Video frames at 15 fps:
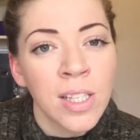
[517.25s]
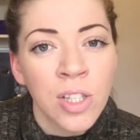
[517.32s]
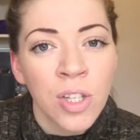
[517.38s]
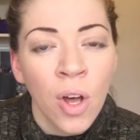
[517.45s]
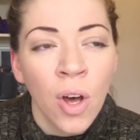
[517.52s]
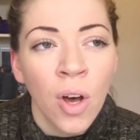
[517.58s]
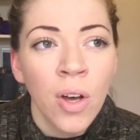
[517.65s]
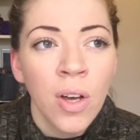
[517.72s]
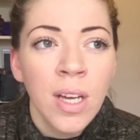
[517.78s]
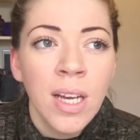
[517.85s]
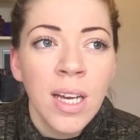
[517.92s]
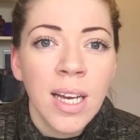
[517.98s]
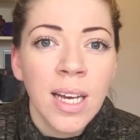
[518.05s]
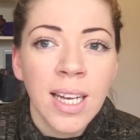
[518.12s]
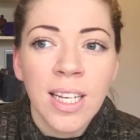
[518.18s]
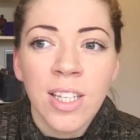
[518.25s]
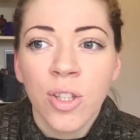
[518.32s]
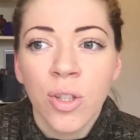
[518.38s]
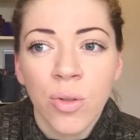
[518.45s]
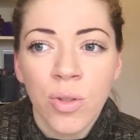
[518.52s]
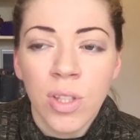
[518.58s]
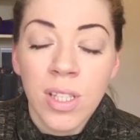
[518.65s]
It's not an
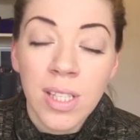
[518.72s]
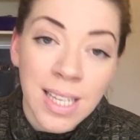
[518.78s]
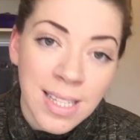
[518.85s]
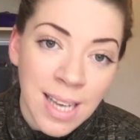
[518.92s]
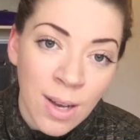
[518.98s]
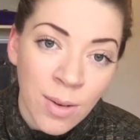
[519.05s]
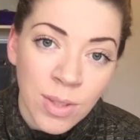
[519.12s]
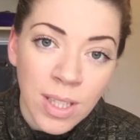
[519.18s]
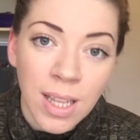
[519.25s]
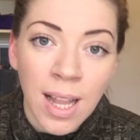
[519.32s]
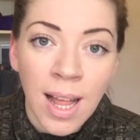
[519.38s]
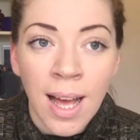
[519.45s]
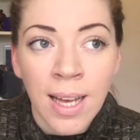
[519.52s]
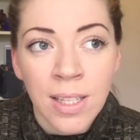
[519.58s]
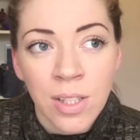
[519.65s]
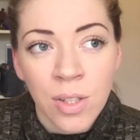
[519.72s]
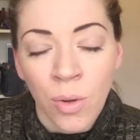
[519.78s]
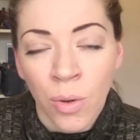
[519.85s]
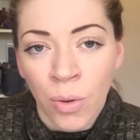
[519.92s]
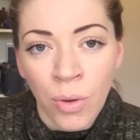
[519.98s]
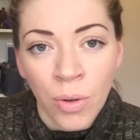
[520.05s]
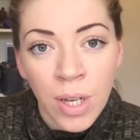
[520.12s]
excuse to sit out a class,
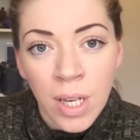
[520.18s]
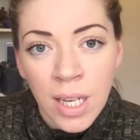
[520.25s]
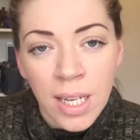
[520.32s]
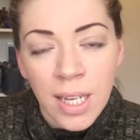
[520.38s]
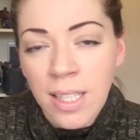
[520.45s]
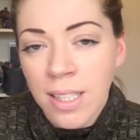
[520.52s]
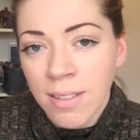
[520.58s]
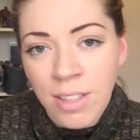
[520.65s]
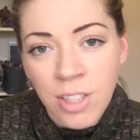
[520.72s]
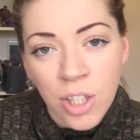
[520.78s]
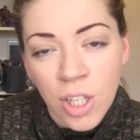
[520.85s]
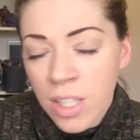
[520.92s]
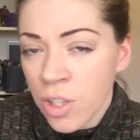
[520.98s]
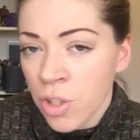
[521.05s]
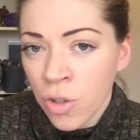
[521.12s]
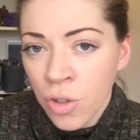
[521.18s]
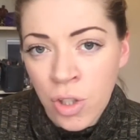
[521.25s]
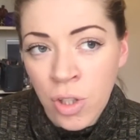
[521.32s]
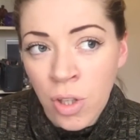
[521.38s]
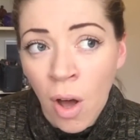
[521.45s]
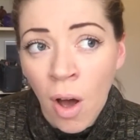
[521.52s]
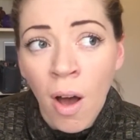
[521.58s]
or it's
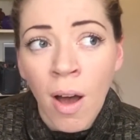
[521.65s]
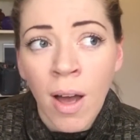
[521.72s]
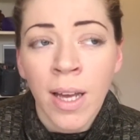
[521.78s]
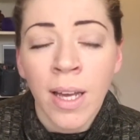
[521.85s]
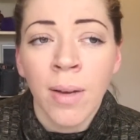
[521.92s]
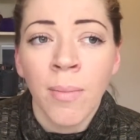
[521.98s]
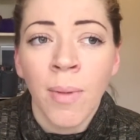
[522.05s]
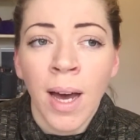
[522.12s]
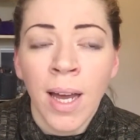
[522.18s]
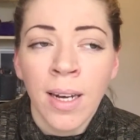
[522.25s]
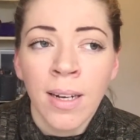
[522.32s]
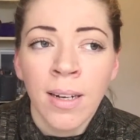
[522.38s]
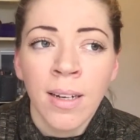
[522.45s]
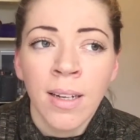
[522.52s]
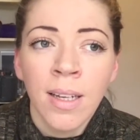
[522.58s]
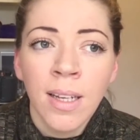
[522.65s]
just not. And